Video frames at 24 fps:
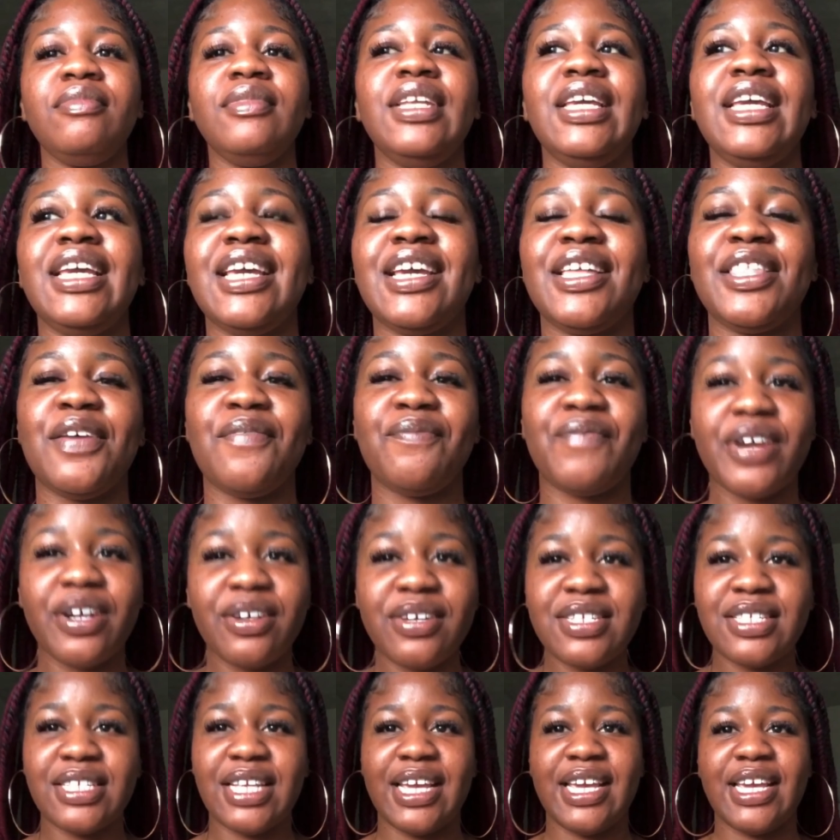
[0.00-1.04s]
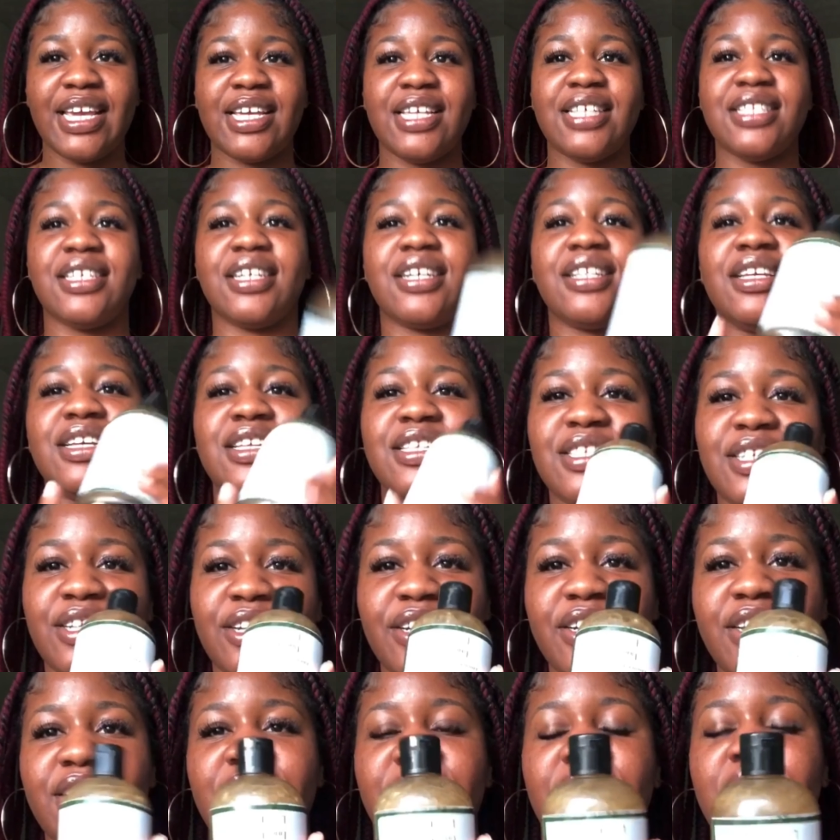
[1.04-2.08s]
and the first thing is a cleanser.
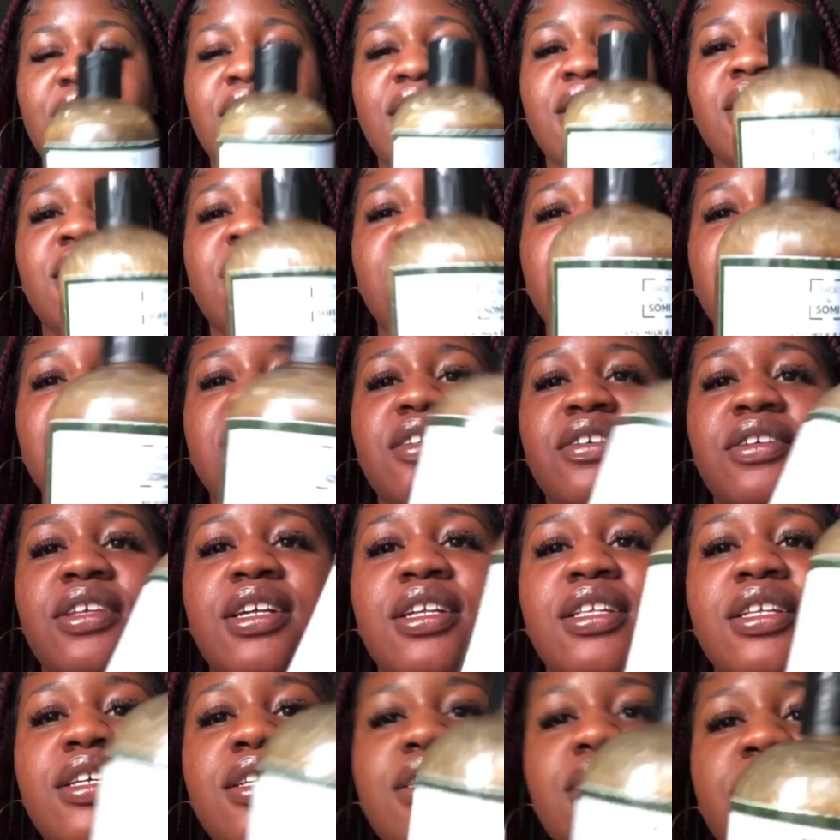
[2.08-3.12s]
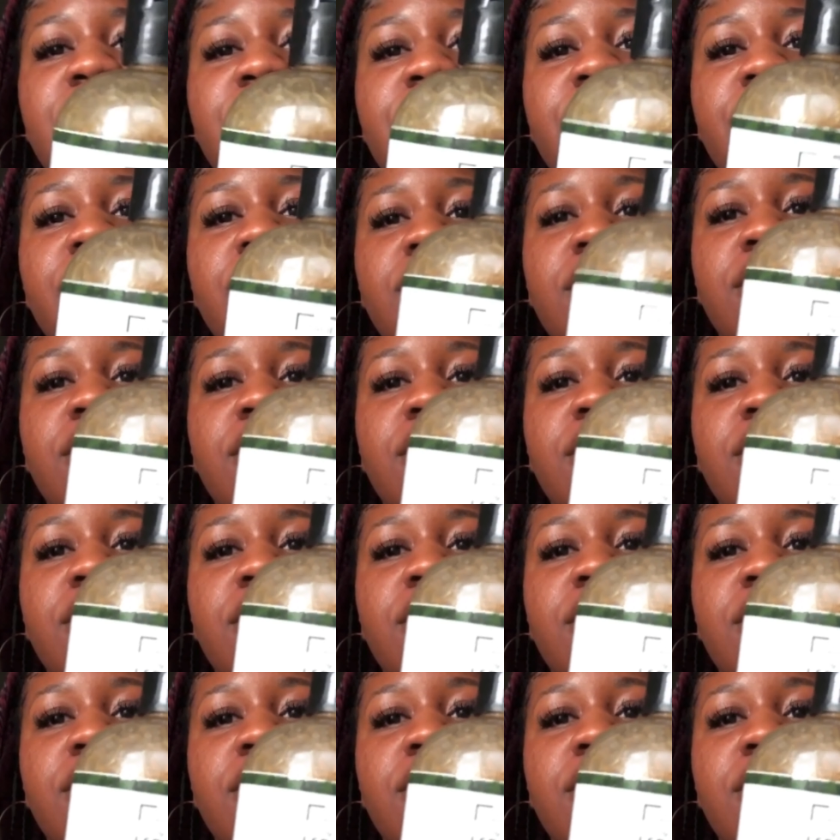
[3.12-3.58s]
So the cleanser,